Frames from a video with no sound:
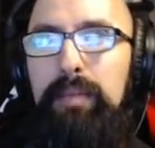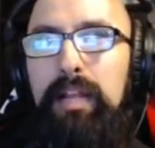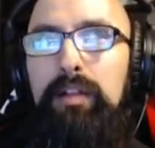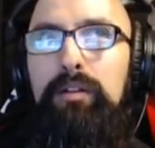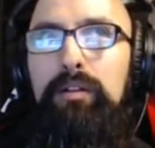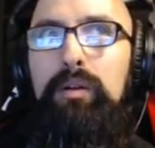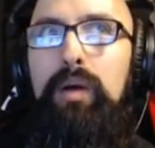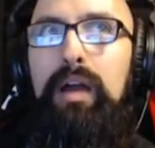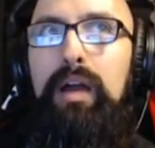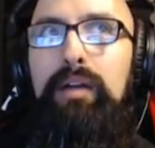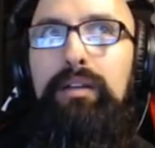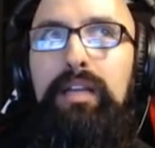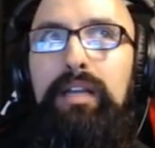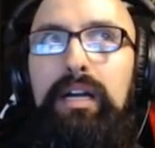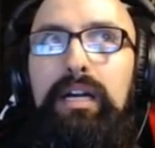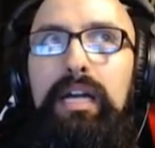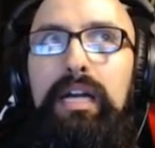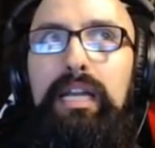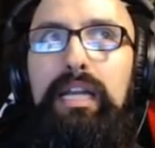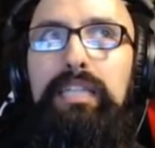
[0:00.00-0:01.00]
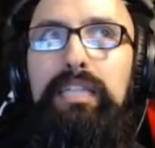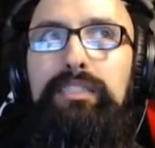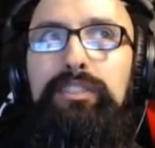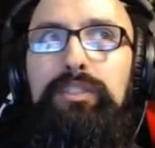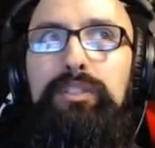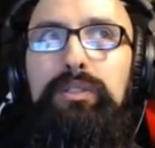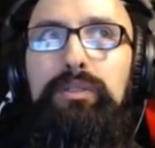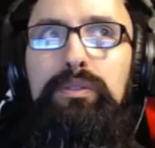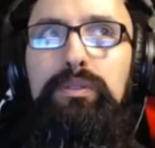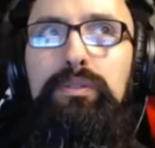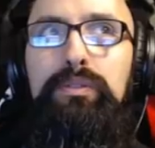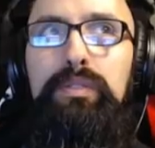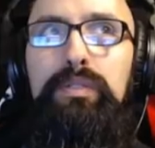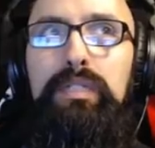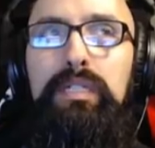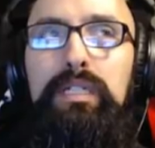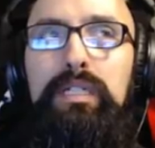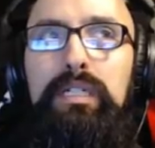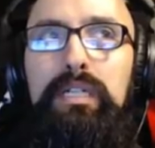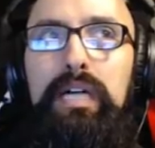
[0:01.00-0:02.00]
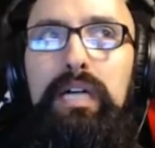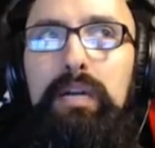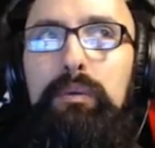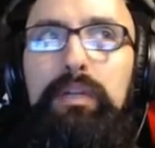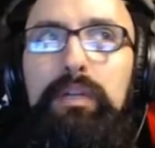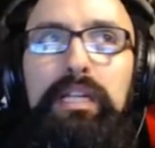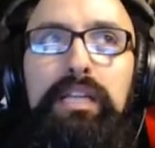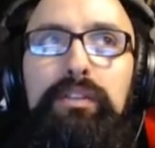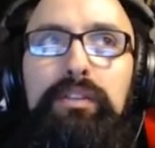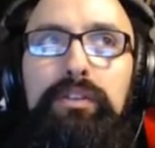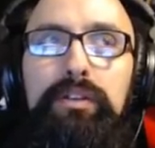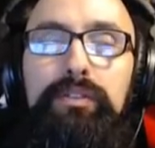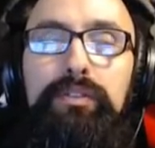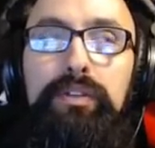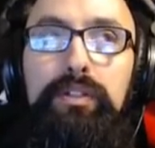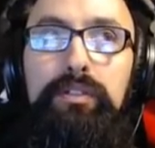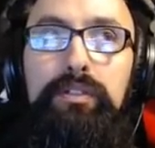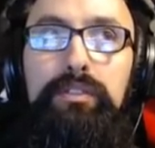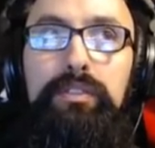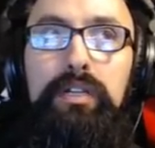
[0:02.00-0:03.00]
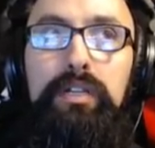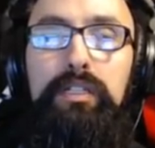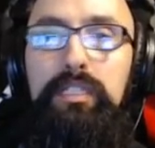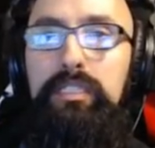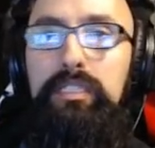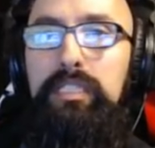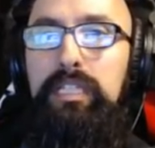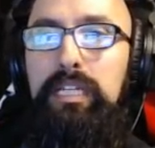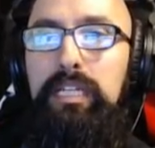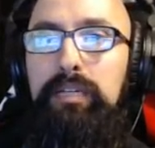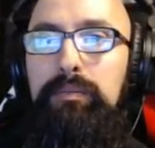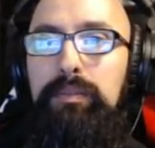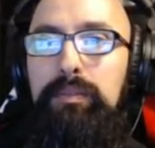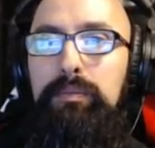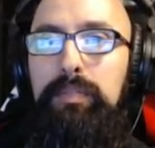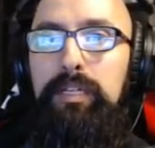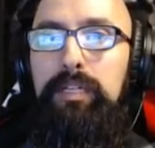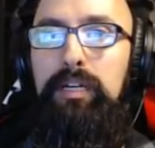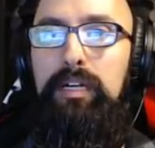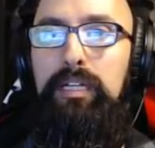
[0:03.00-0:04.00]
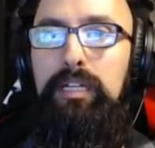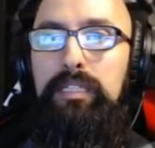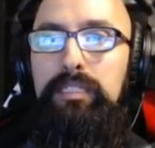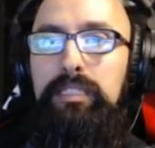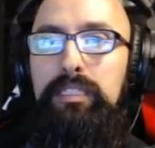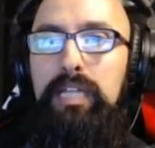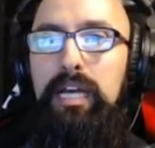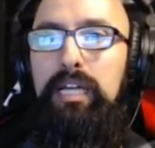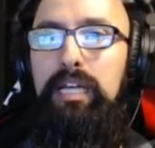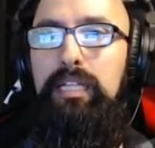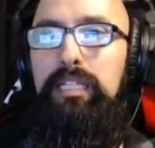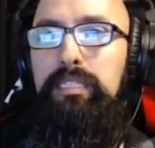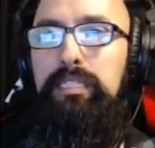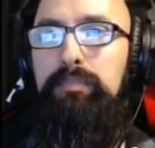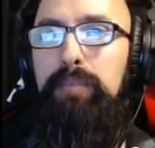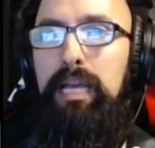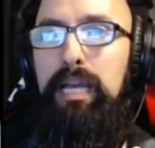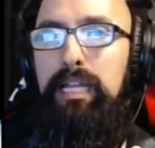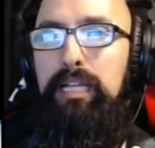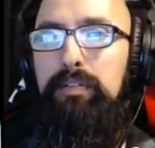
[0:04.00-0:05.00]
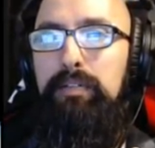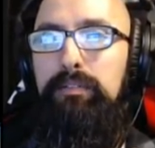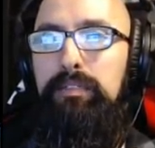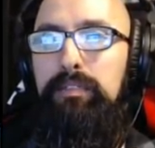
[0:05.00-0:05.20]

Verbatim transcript: mean, I don't know. I got I got two. I don't want either of those on the team, to be honest. All right, let's back